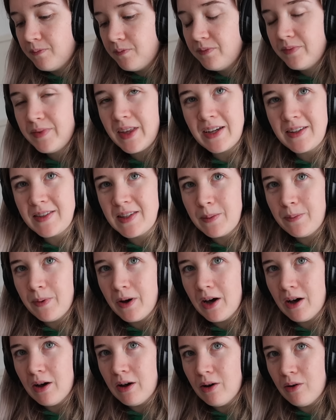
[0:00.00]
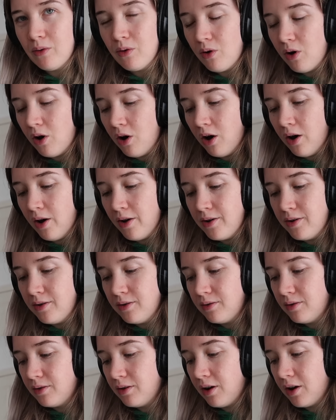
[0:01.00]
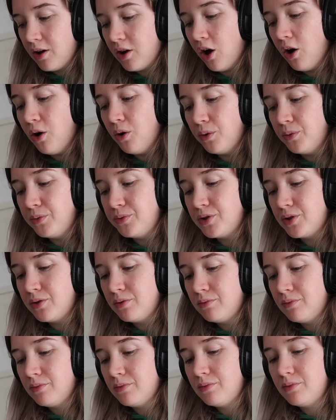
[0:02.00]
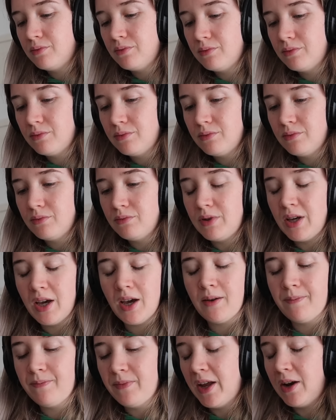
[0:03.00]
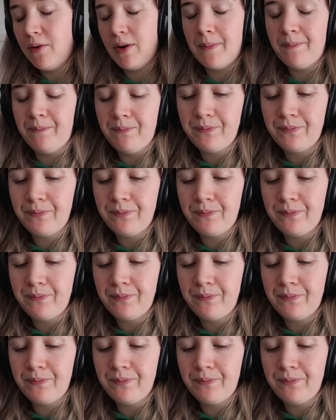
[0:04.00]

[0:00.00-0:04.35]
like zipper on gold. Yeah, anyway,